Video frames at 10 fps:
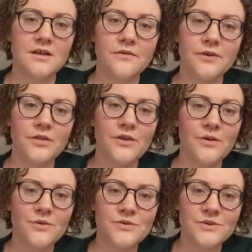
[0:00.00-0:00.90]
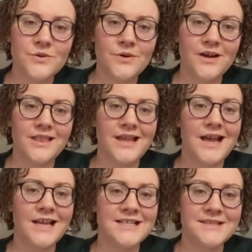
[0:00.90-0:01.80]
for those who are in the
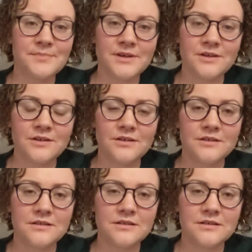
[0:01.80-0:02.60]
hospital